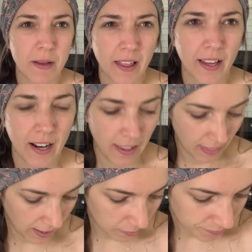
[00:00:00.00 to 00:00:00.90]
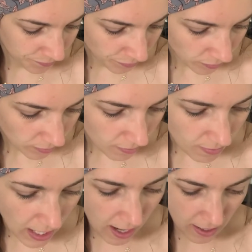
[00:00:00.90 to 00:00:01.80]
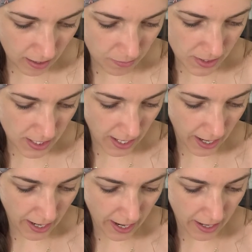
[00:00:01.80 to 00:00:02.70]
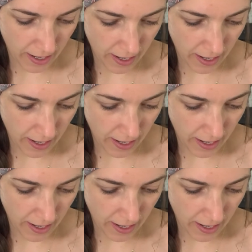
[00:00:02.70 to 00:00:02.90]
like anything. Today I